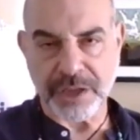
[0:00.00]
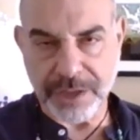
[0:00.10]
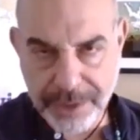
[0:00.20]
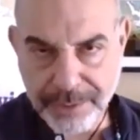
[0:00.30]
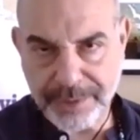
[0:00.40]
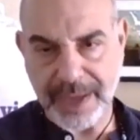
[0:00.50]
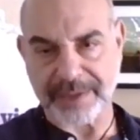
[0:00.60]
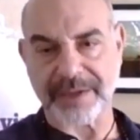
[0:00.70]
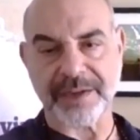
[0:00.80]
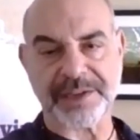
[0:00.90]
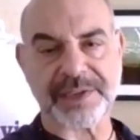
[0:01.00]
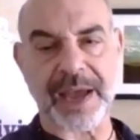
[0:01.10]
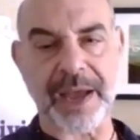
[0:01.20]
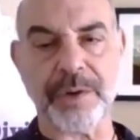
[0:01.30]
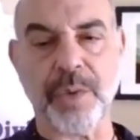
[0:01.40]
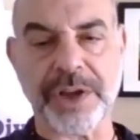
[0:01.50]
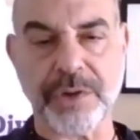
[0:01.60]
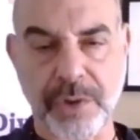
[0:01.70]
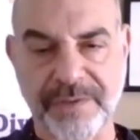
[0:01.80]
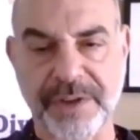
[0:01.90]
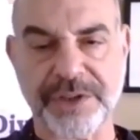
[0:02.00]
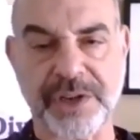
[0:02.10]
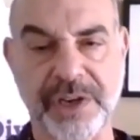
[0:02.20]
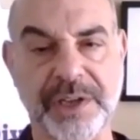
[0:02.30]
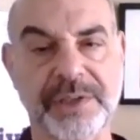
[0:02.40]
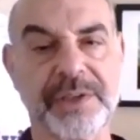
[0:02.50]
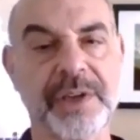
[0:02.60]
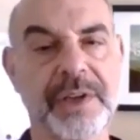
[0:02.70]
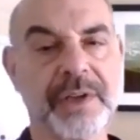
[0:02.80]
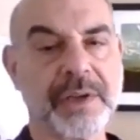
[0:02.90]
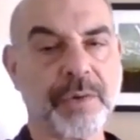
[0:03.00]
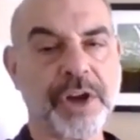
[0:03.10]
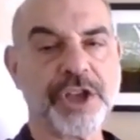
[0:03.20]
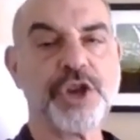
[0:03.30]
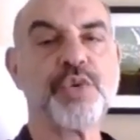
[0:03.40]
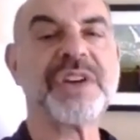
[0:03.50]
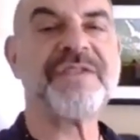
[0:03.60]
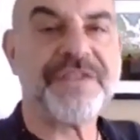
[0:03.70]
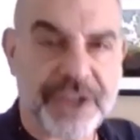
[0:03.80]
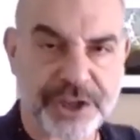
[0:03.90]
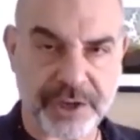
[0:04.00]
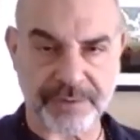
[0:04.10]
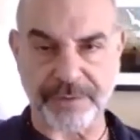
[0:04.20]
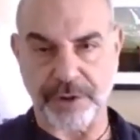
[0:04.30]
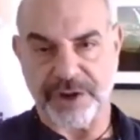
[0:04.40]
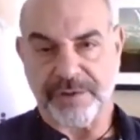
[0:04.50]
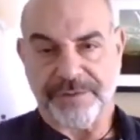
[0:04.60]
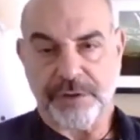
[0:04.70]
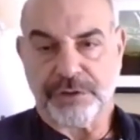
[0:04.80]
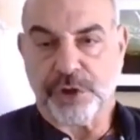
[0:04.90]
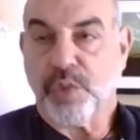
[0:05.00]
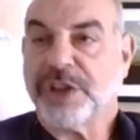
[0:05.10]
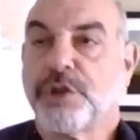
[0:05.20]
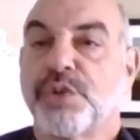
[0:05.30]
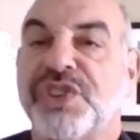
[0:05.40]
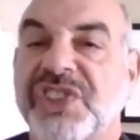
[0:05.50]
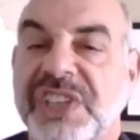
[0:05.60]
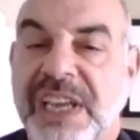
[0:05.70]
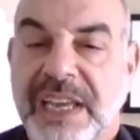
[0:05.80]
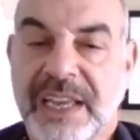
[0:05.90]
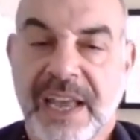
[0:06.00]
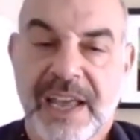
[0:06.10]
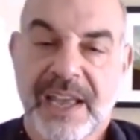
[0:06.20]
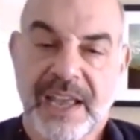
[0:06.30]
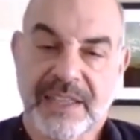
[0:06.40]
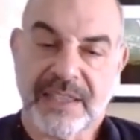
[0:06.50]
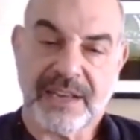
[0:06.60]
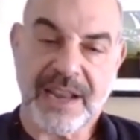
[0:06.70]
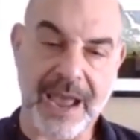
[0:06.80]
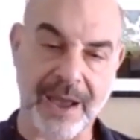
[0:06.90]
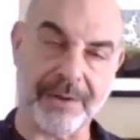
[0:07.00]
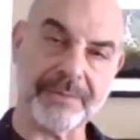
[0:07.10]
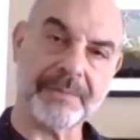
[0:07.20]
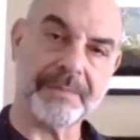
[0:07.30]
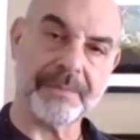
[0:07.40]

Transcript: You get to decide what your vision is, what you envision for your future, what you see in the now.